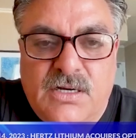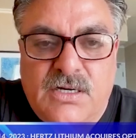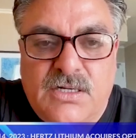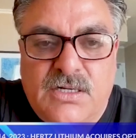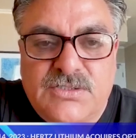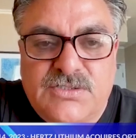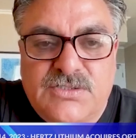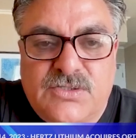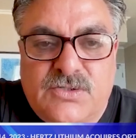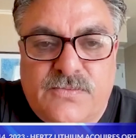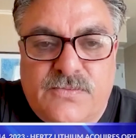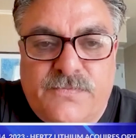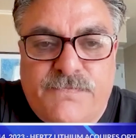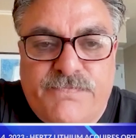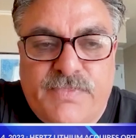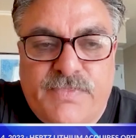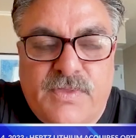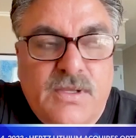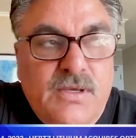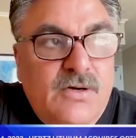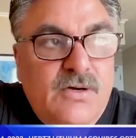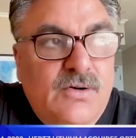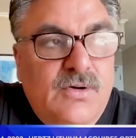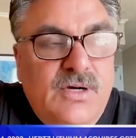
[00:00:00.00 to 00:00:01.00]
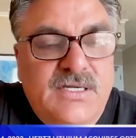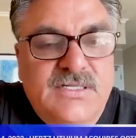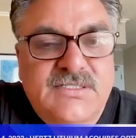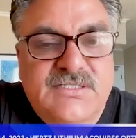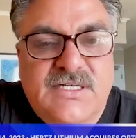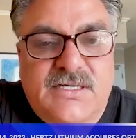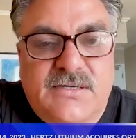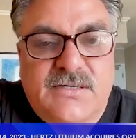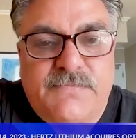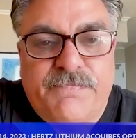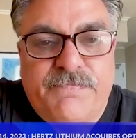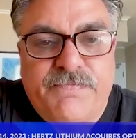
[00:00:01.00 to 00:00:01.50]
So, you know, as
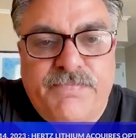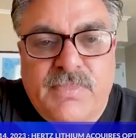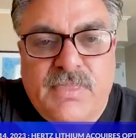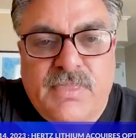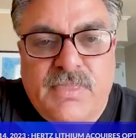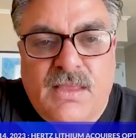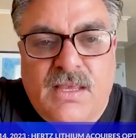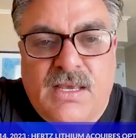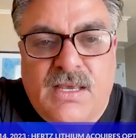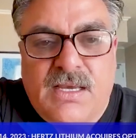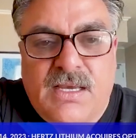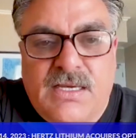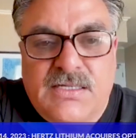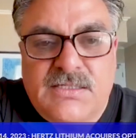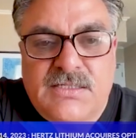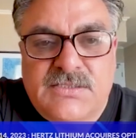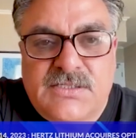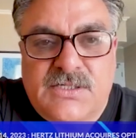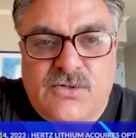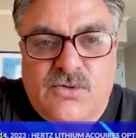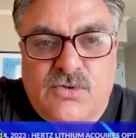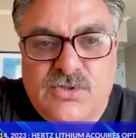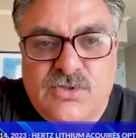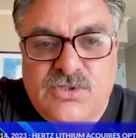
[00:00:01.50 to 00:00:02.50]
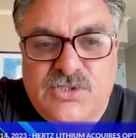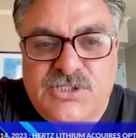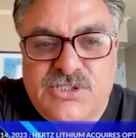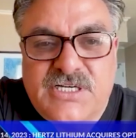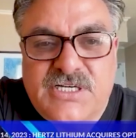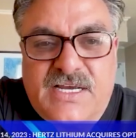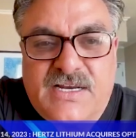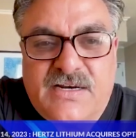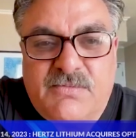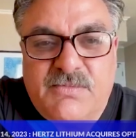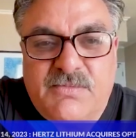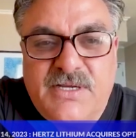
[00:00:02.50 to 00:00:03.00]
an older
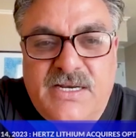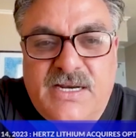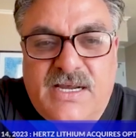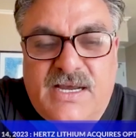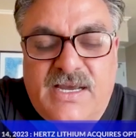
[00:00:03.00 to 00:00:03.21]
gentleman,